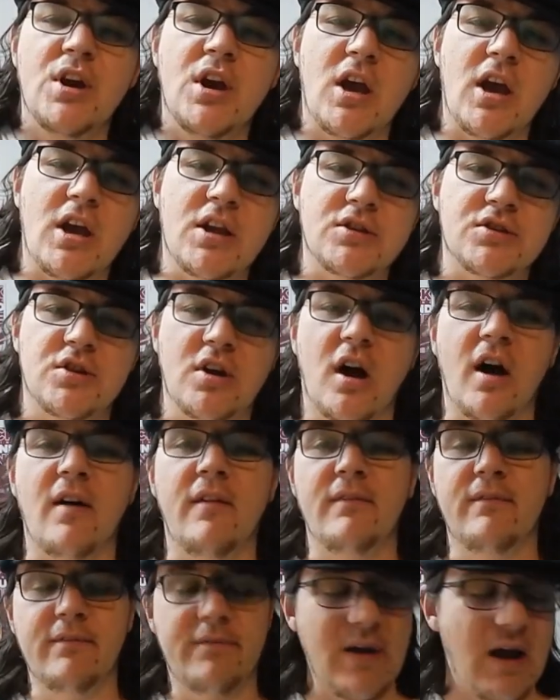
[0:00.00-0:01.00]
It's
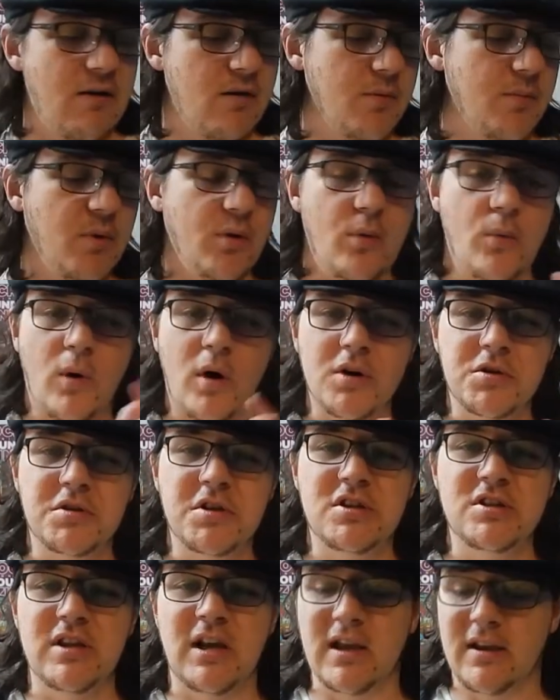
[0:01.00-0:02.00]
got variable
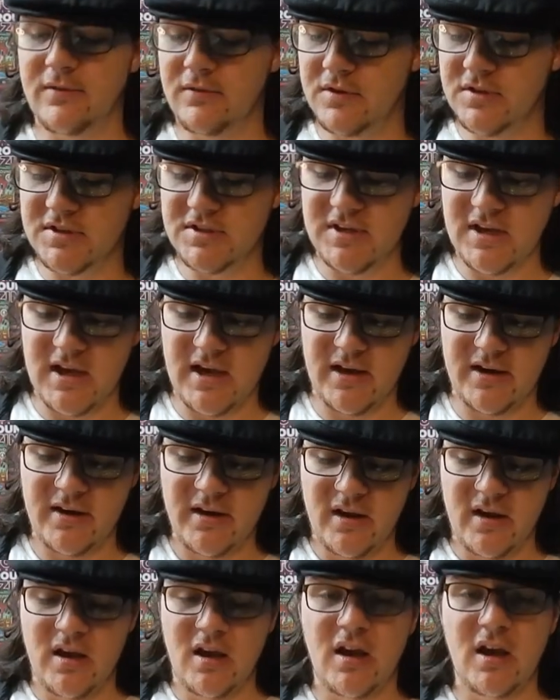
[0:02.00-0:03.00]
wattage, like I've just
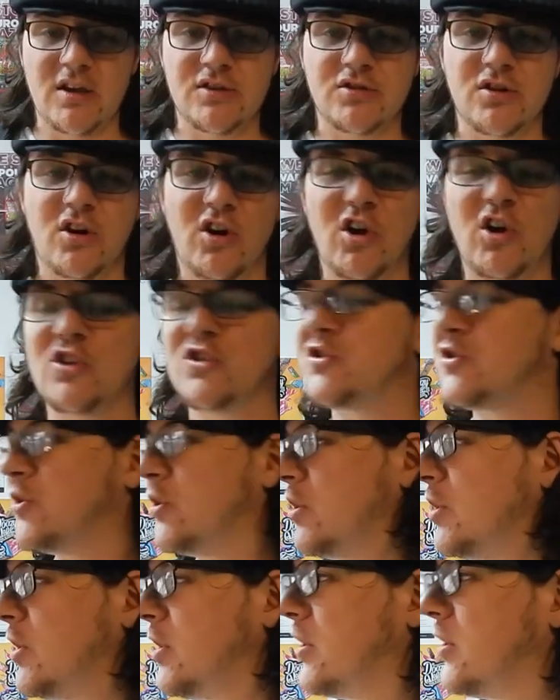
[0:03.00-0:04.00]
said. It's
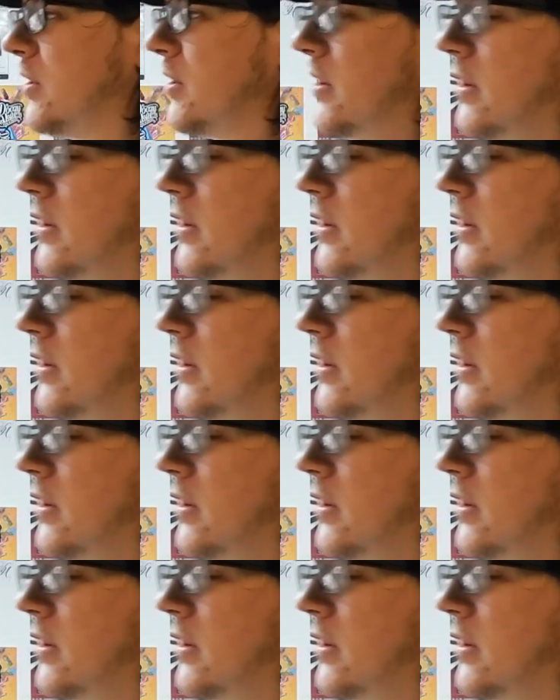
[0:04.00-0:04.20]
also,